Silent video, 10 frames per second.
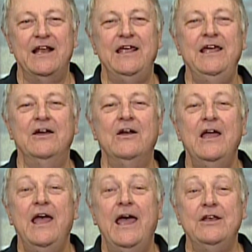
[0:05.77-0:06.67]
here
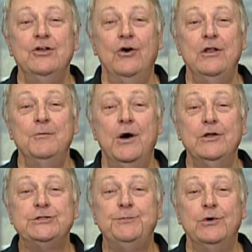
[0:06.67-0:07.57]
at NOLA
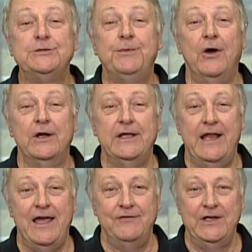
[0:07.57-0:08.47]
Motorsports Park in
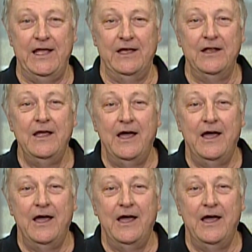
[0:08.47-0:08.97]
Avondale.